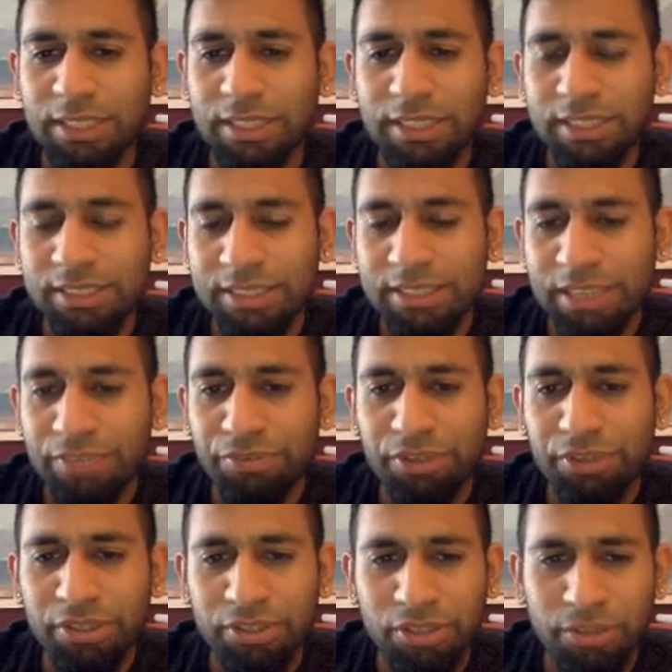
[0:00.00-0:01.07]
safe here,
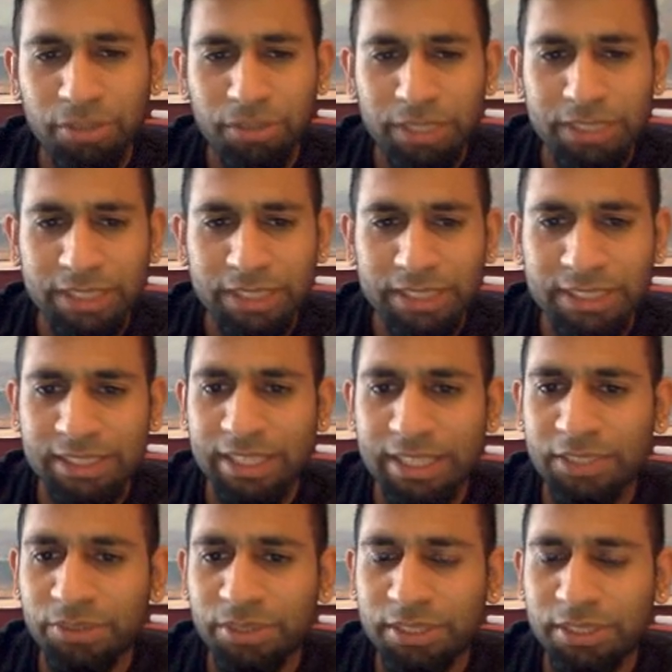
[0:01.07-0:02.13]
not many checks to get to
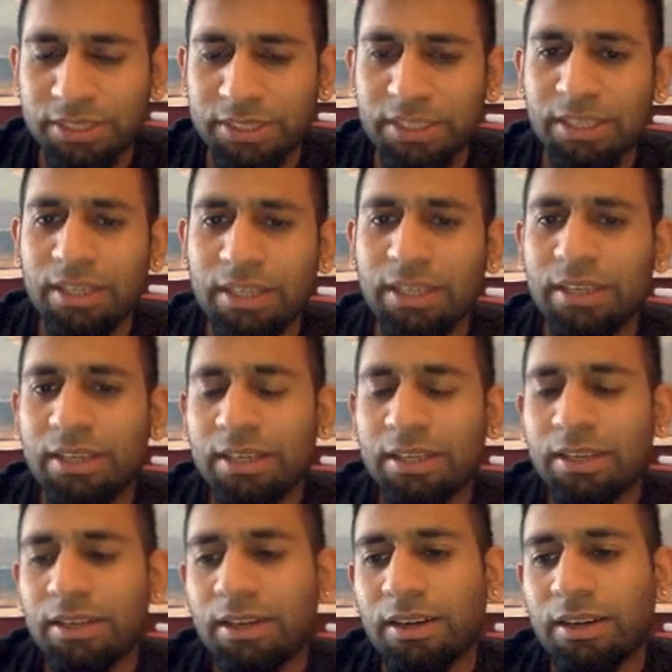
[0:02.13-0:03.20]
it,
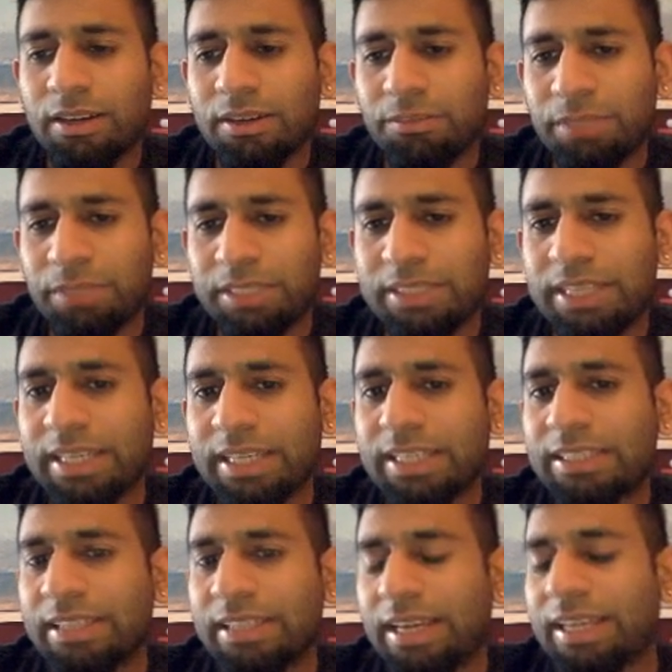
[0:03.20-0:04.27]
means I can
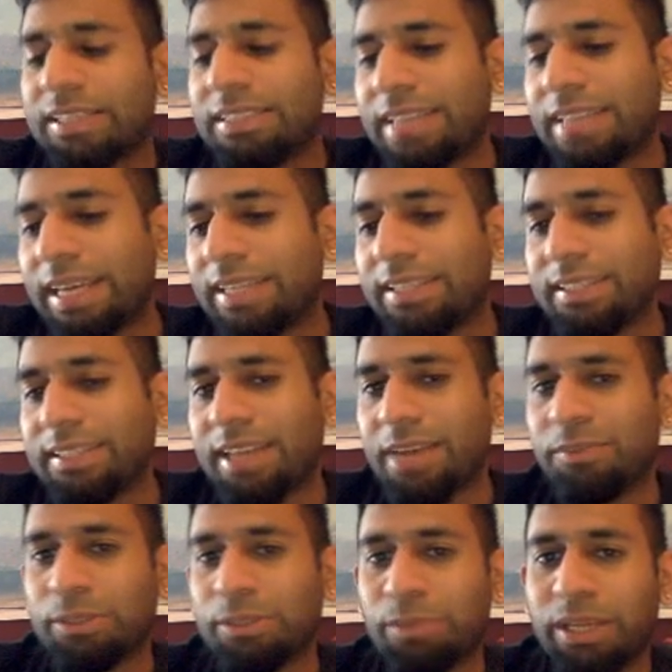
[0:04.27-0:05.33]
take the time
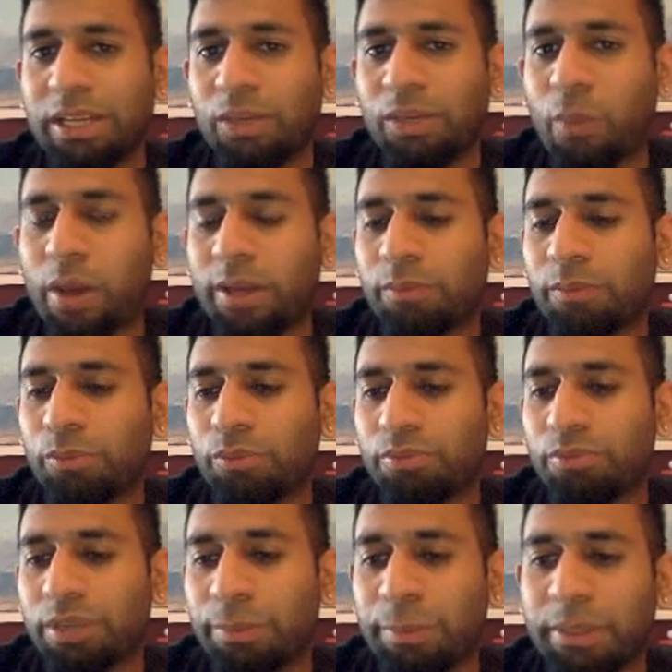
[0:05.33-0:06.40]
to play a quiet move
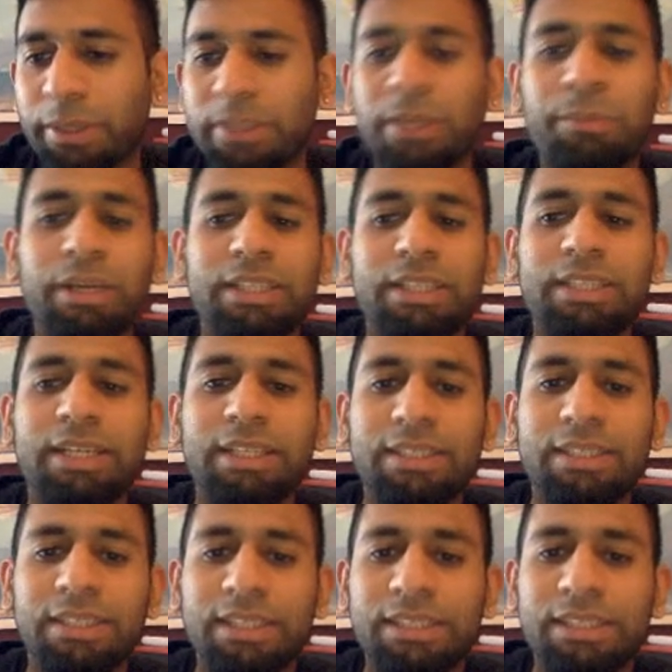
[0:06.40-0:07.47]
and build up my attack.
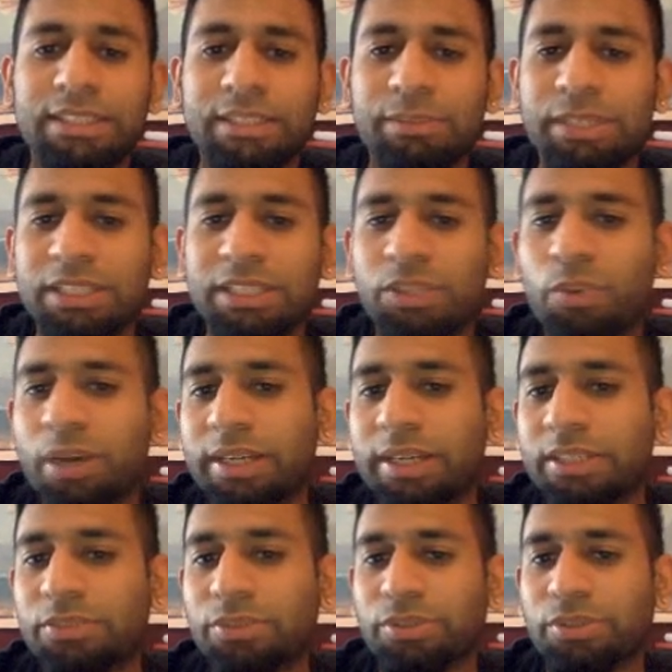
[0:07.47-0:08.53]
Something as quiet as
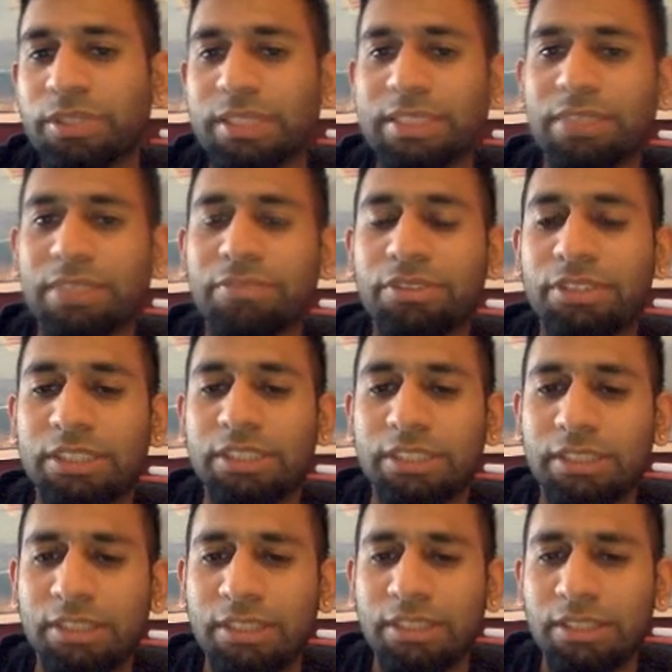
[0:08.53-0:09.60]
rook takes f3.
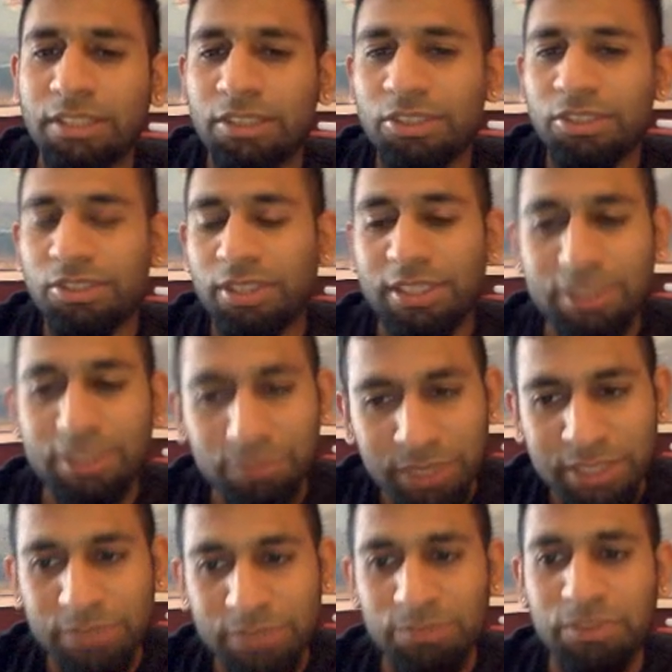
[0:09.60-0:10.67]
So that's
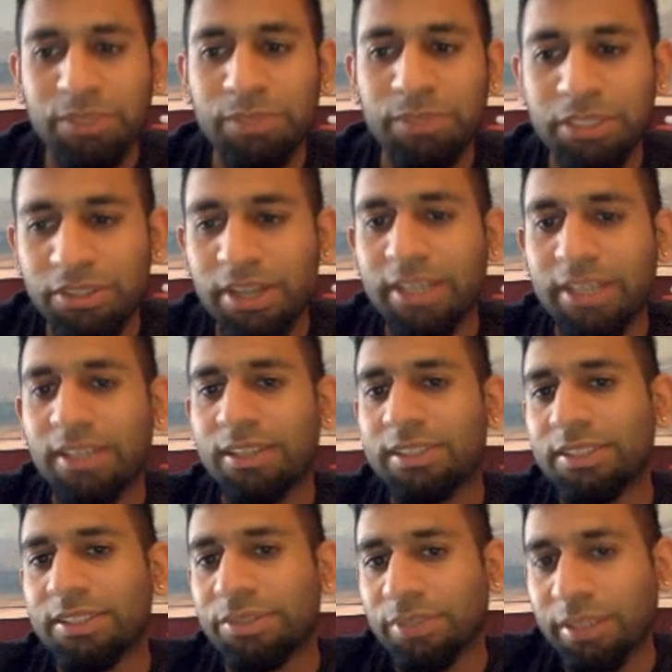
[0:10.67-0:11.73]
something to recognize there.
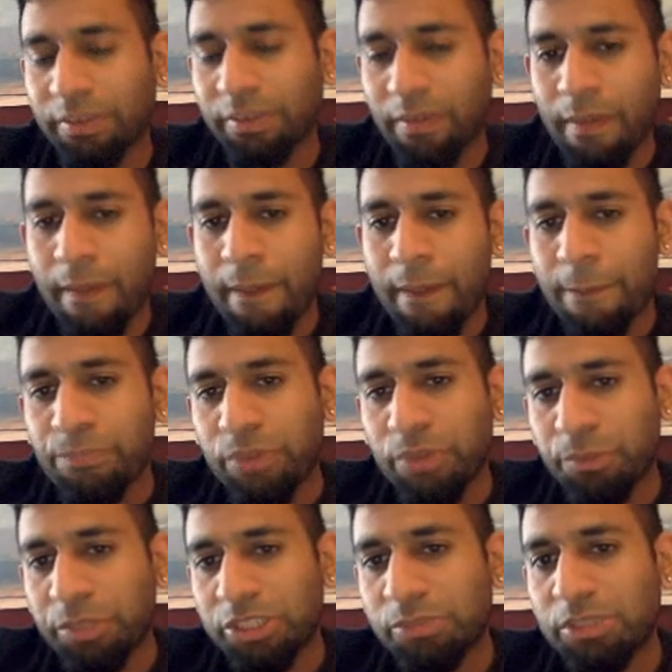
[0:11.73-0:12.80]
Okay. Now
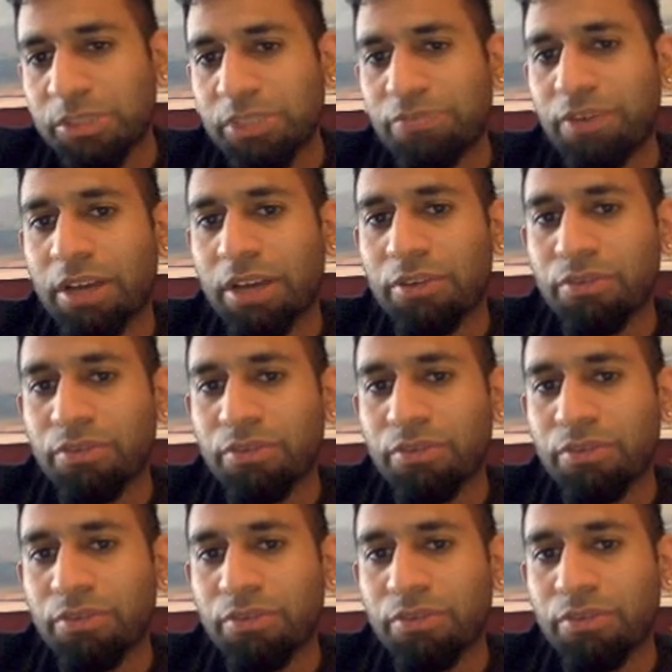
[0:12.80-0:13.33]
bishop g5.